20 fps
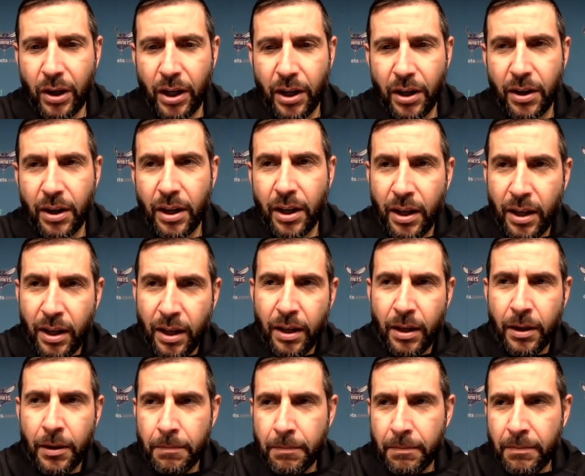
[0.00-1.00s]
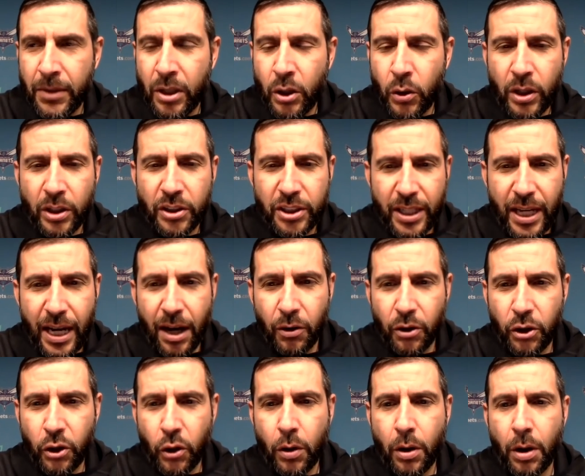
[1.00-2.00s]
there, you can
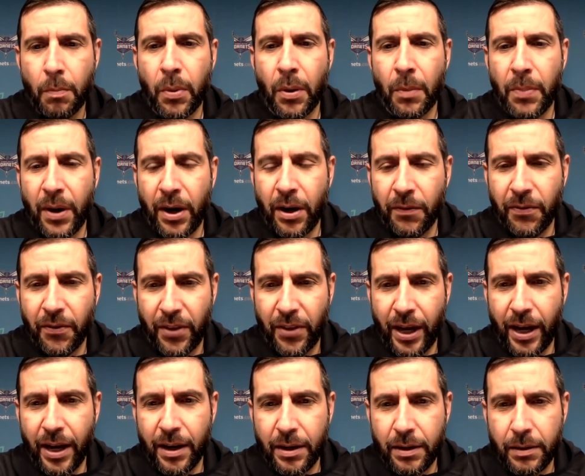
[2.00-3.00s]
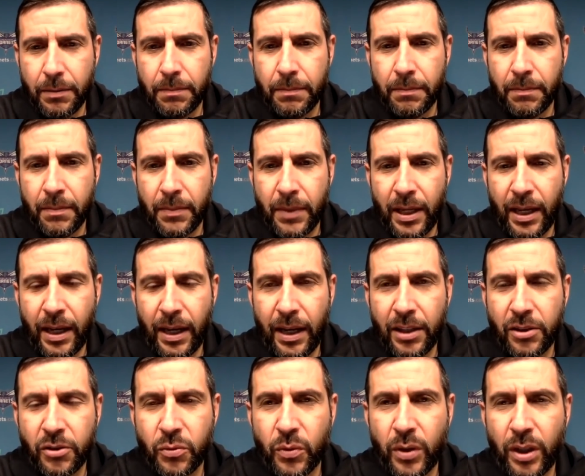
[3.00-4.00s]
scout. You can prepare for that. It,
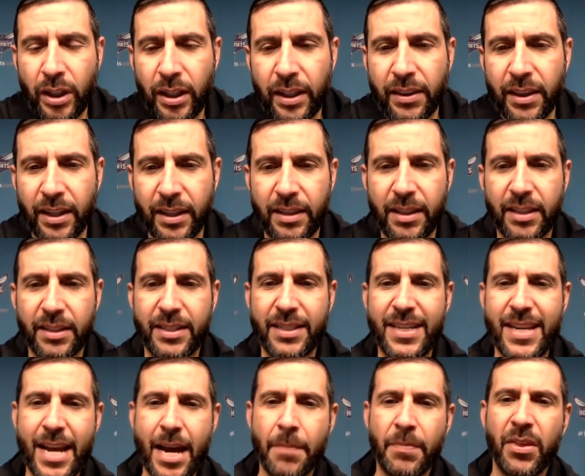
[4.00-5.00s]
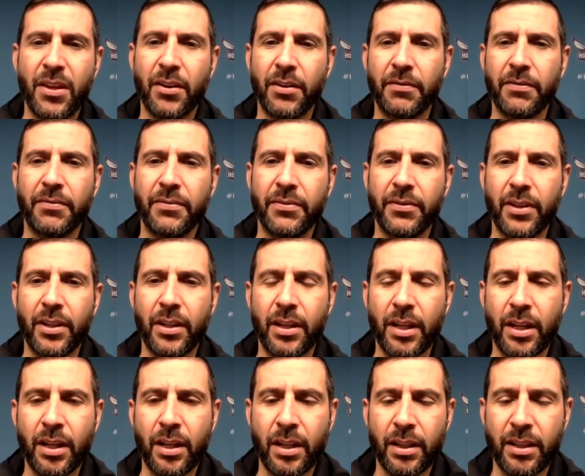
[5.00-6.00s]
it's really the the depth of
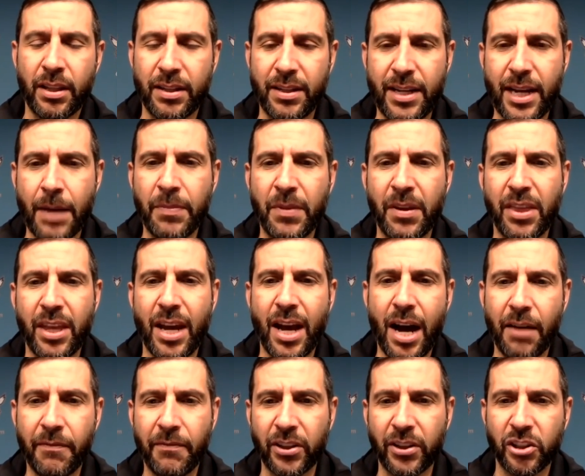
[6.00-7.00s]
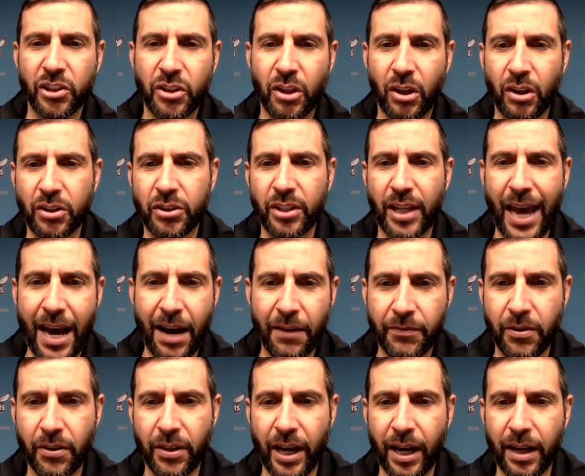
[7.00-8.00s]
the depth of the offense starts
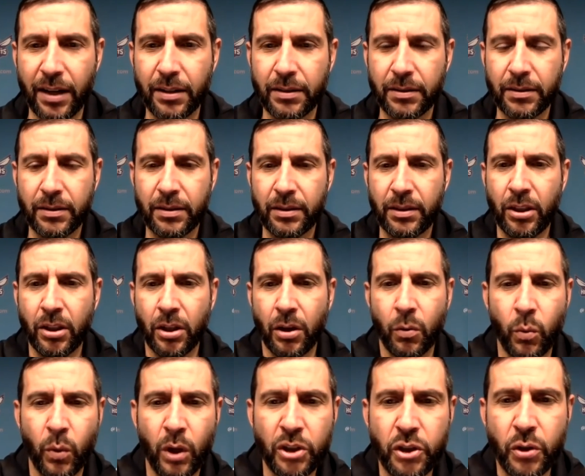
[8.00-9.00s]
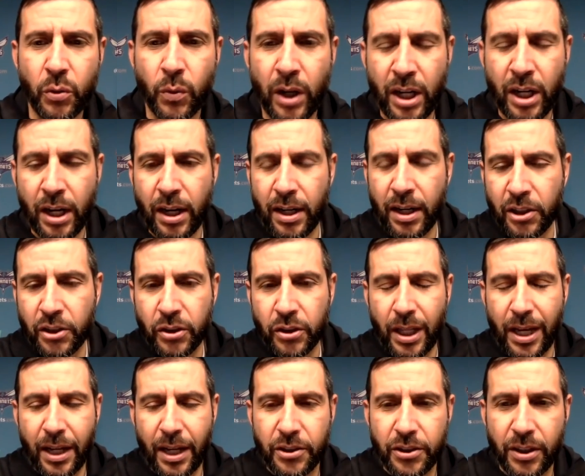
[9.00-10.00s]
after that. You know, once you run an
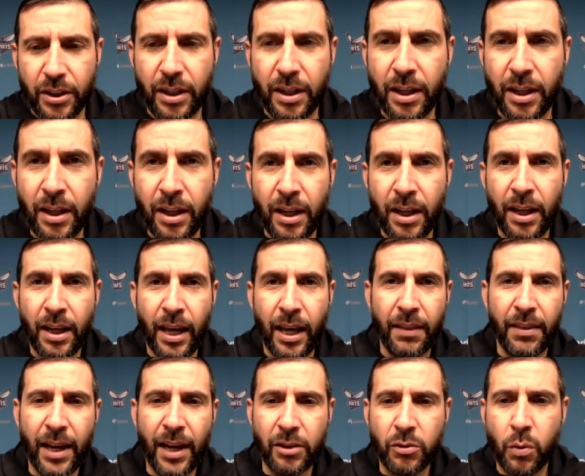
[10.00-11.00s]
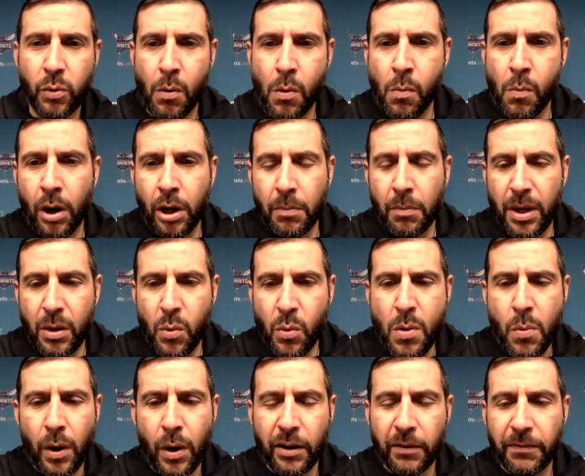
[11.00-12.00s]
initial action, and that's where we want to be.
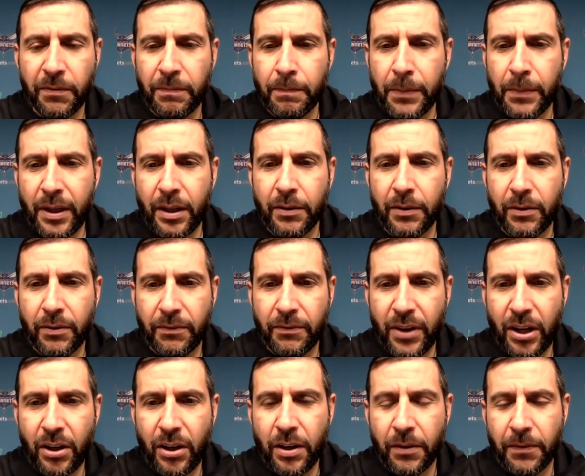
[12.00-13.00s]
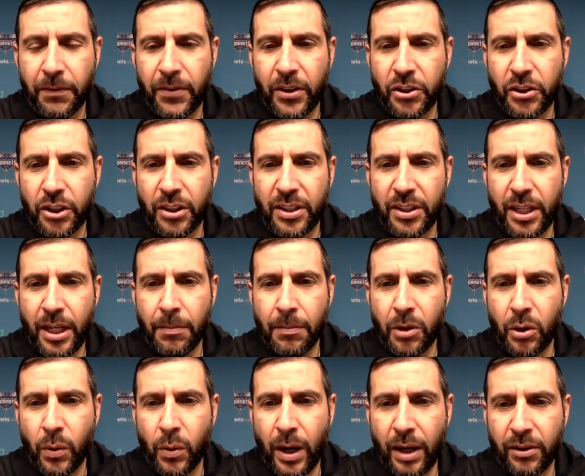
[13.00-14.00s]
We want to be a, a very efficient team
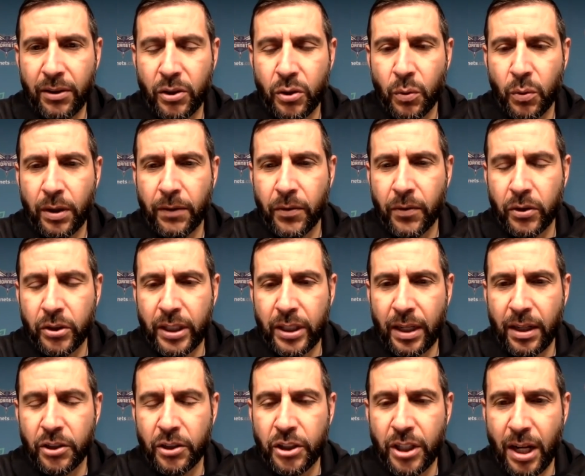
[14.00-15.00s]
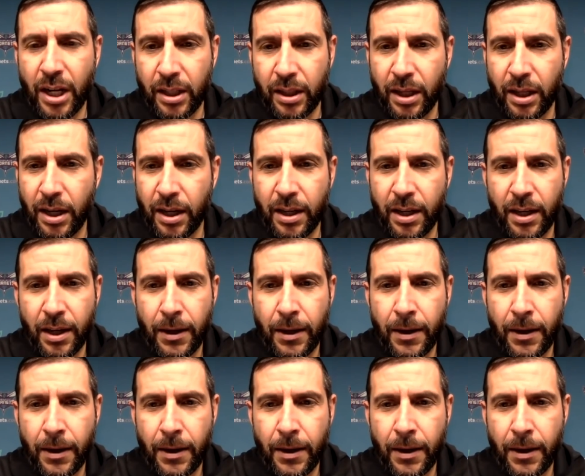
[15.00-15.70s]
throughout the twenty-four second shot clock,